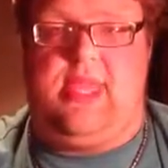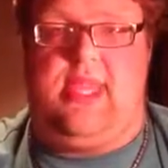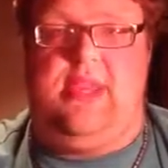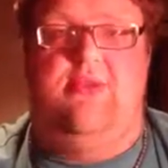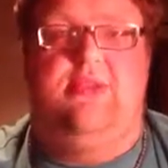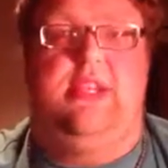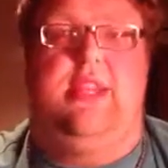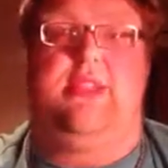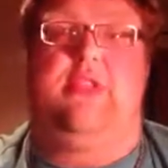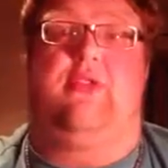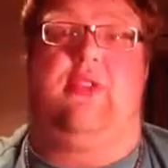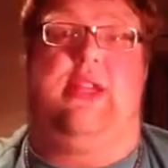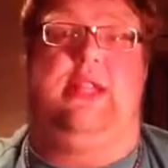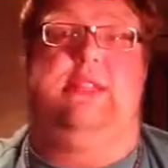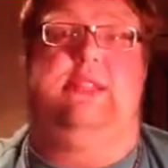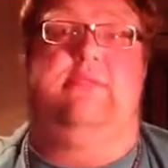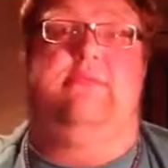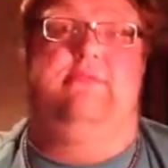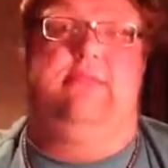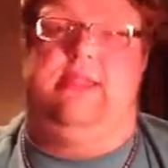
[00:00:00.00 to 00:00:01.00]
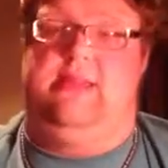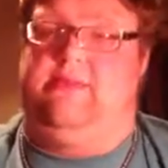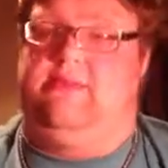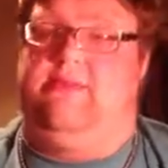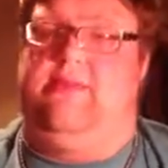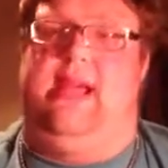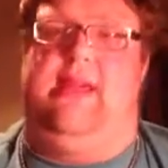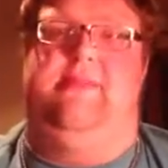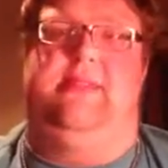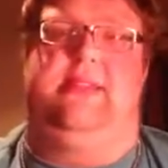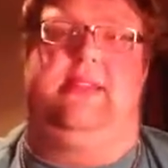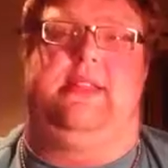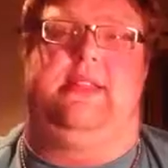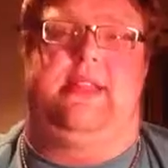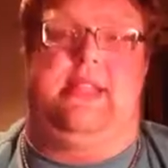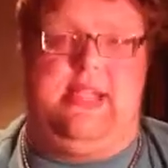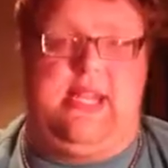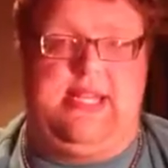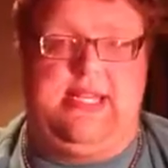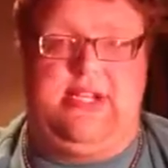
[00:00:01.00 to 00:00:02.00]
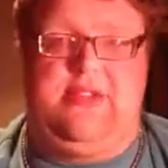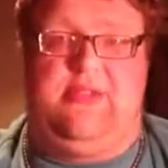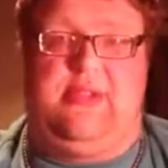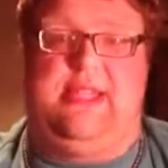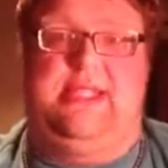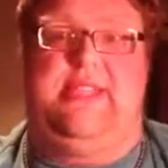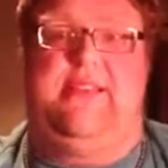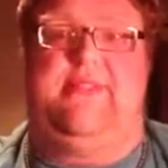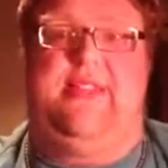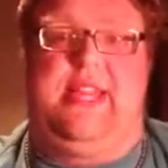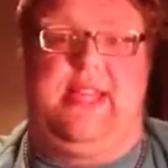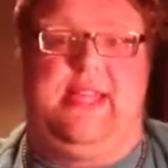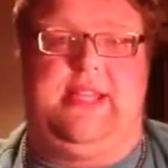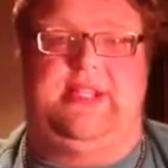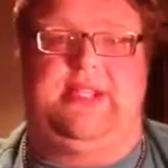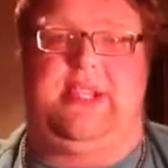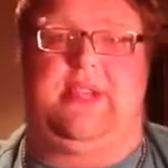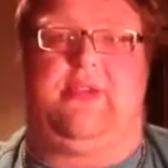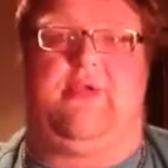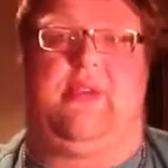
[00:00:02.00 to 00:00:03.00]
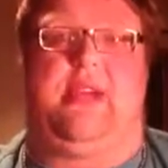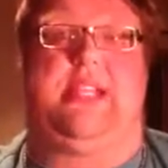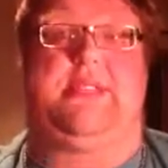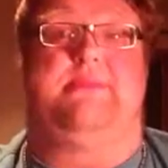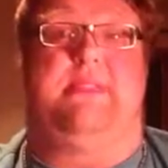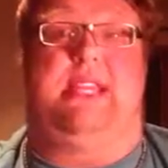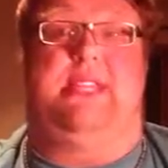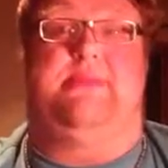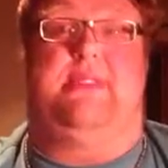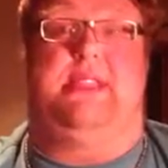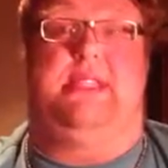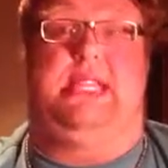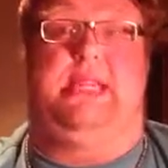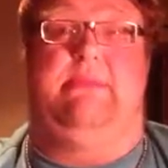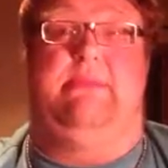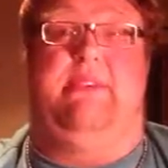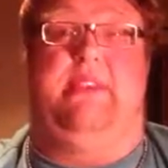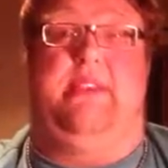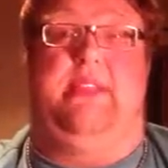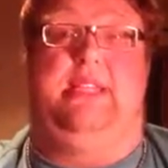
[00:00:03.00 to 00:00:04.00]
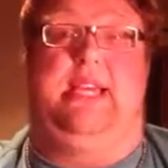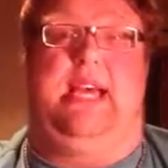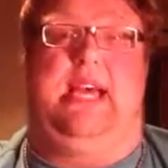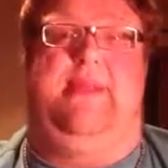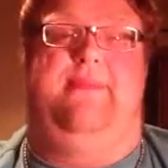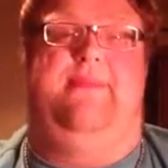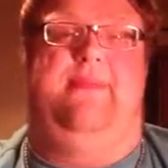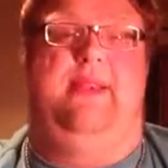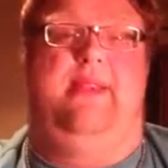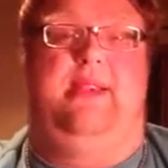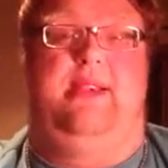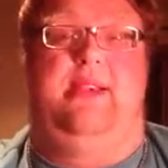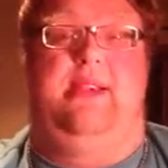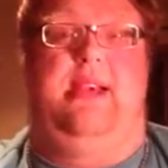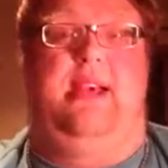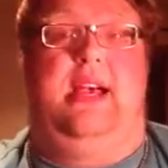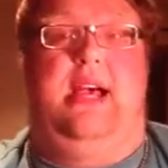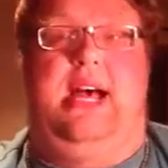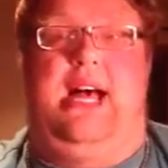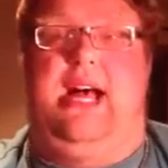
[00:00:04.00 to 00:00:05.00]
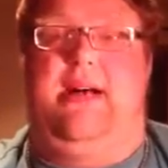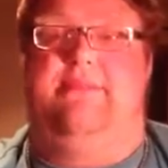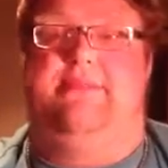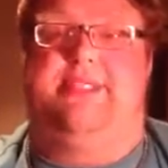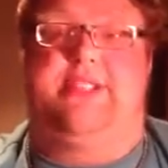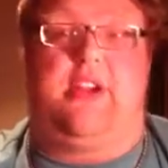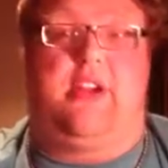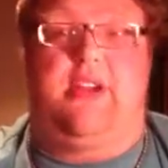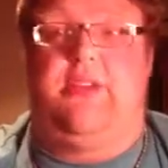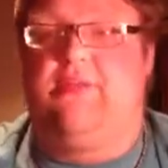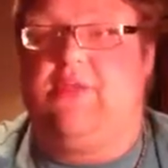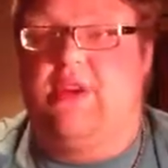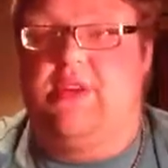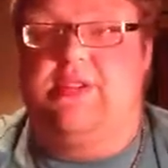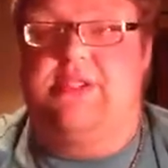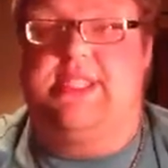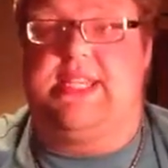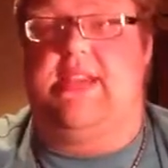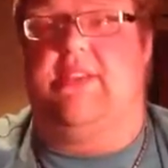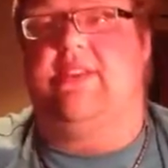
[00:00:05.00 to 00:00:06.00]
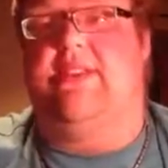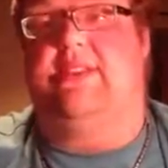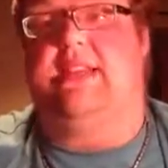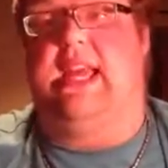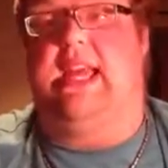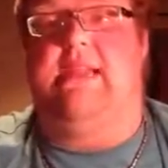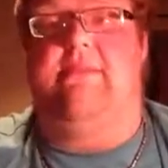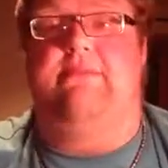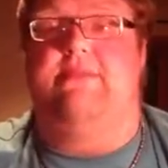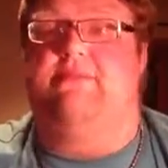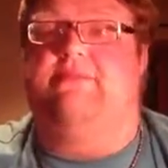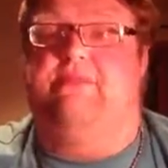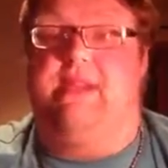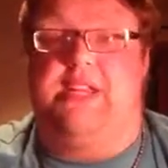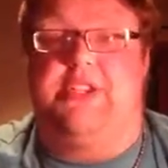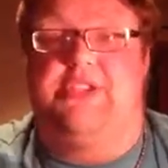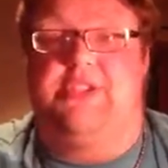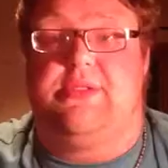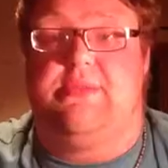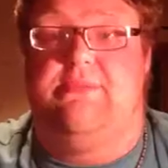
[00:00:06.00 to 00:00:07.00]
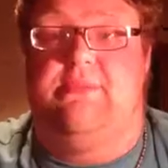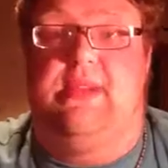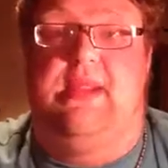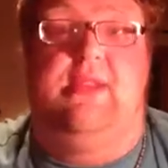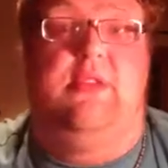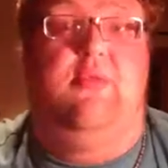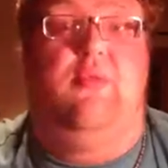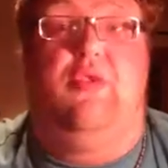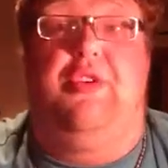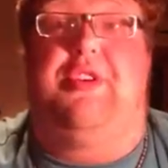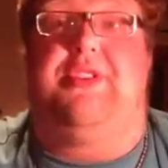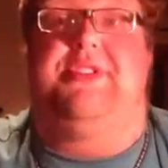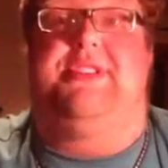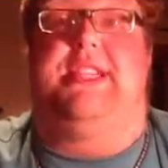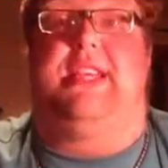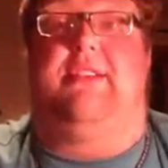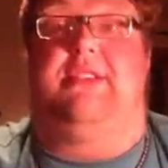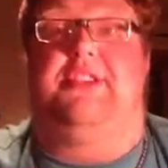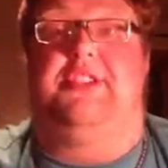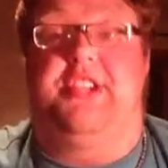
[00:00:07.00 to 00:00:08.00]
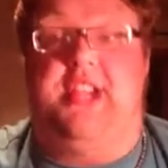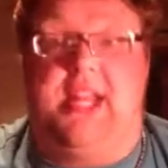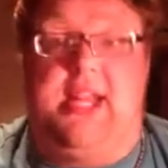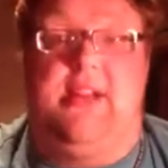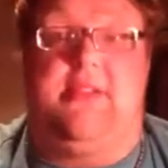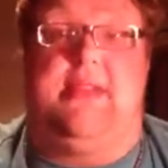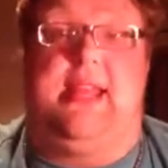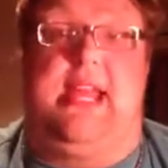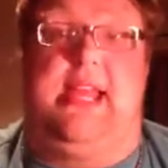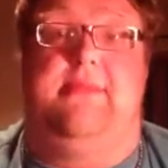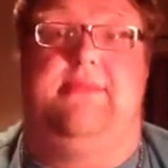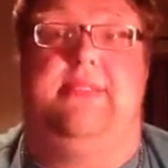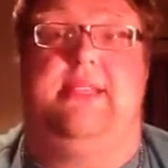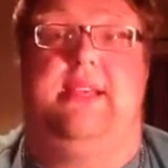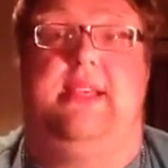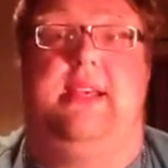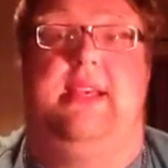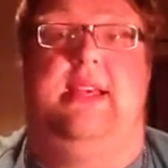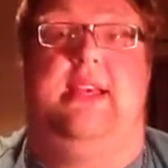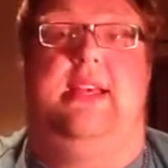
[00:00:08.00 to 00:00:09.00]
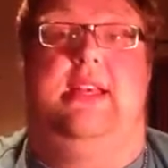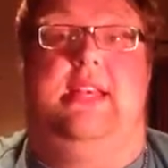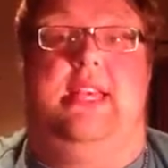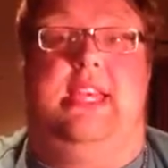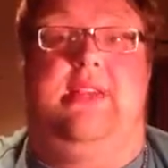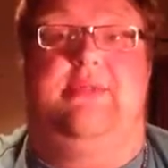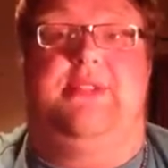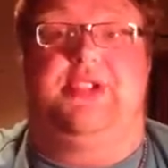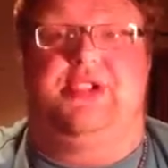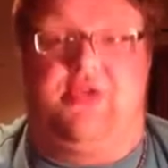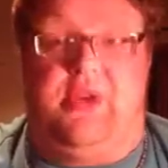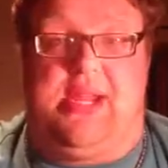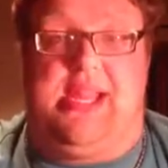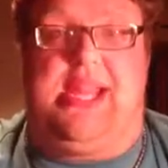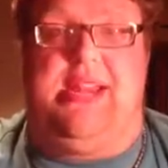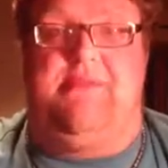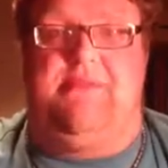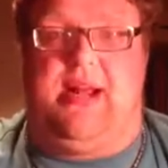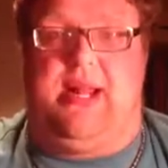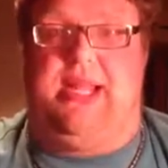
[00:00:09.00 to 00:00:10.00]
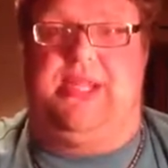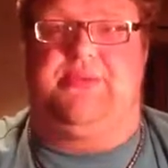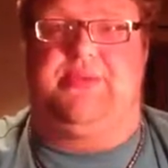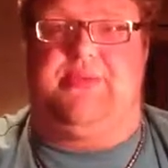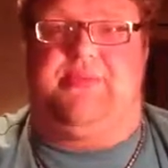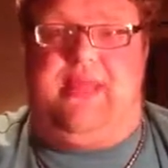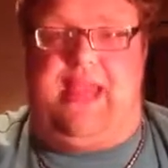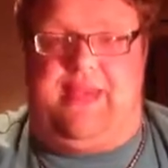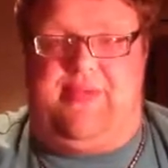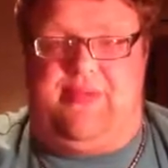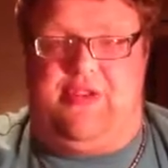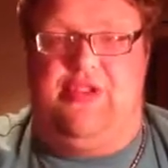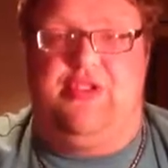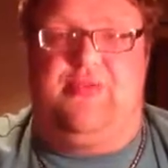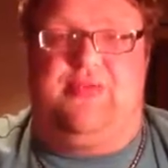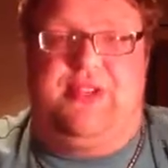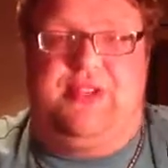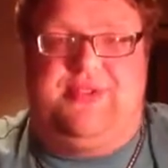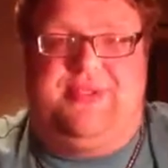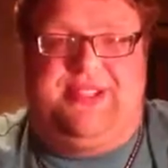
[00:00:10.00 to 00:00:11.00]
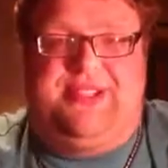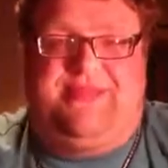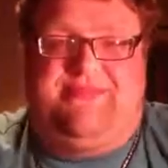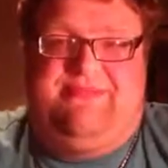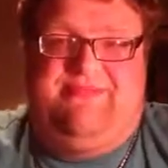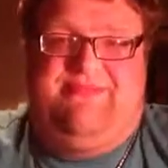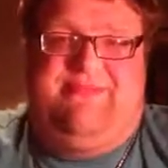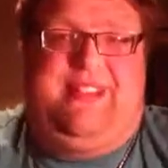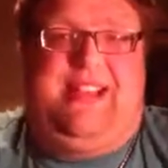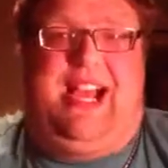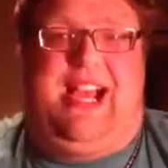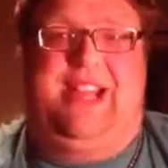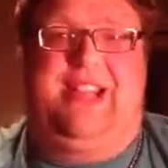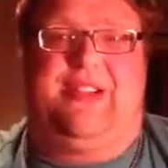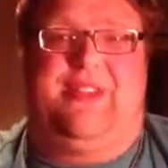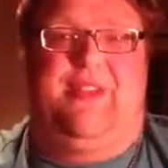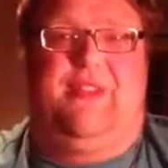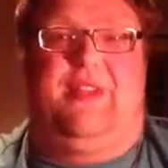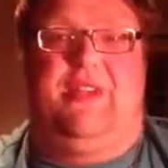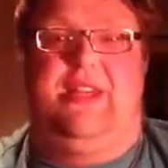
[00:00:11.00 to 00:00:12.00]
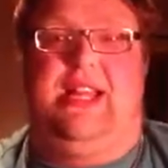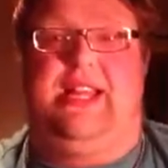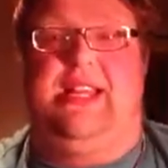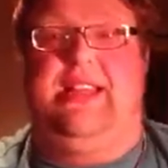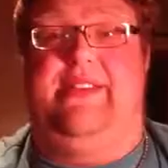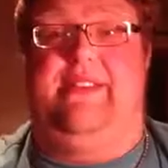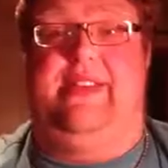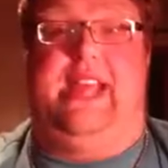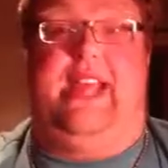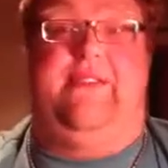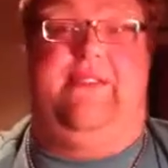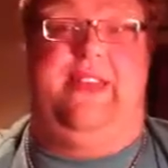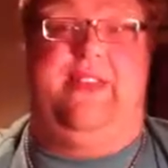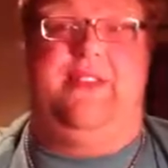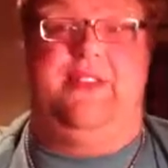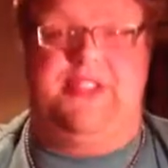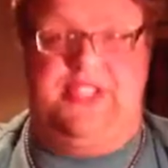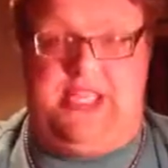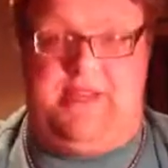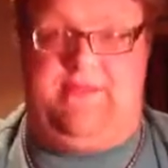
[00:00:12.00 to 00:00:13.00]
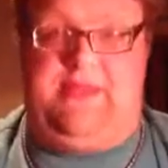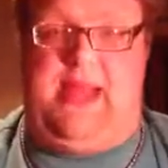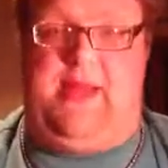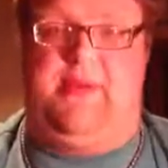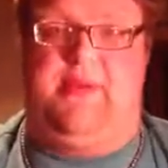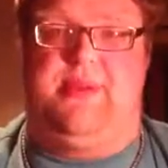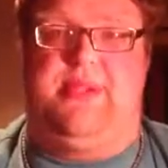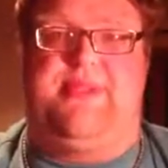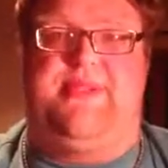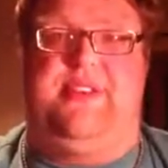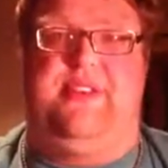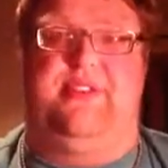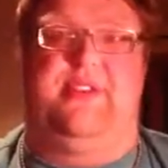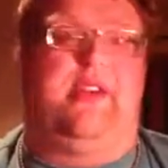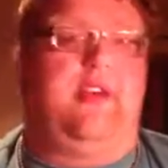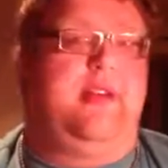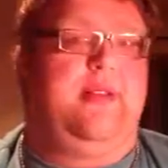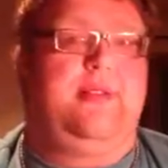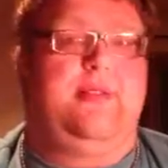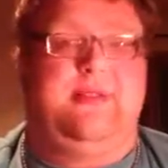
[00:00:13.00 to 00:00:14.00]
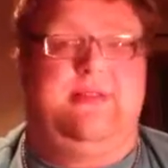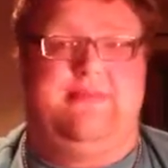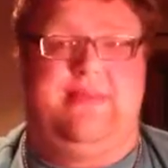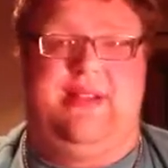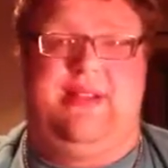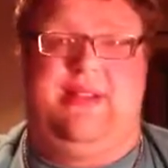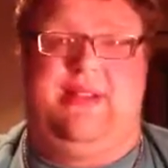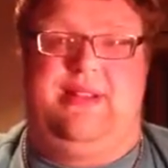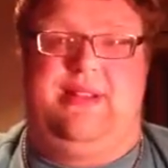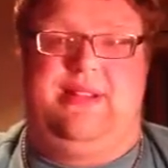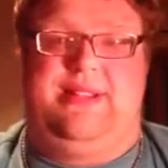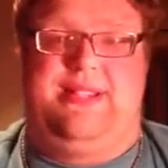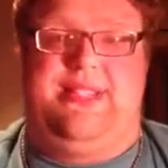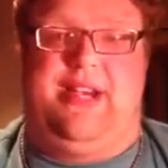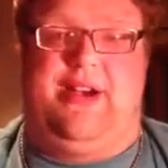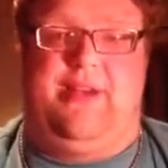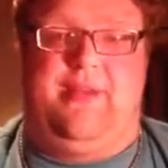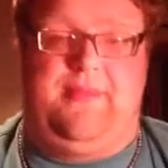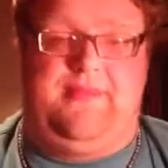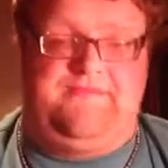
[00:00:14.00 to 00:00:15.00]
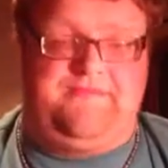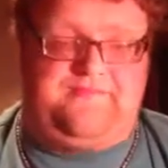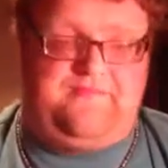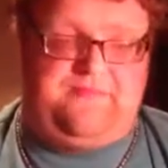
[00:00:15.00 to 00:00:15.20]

He was on the greatest, in my opinion, the 1927 Yankees are the greatest baseball team of all time. Started World Series games, pitched World Series shutout games. He was drinking buddies with Babe Ruth, which was kind of cool, and he even gave the eulogy at Babe Ruth's funeral. So,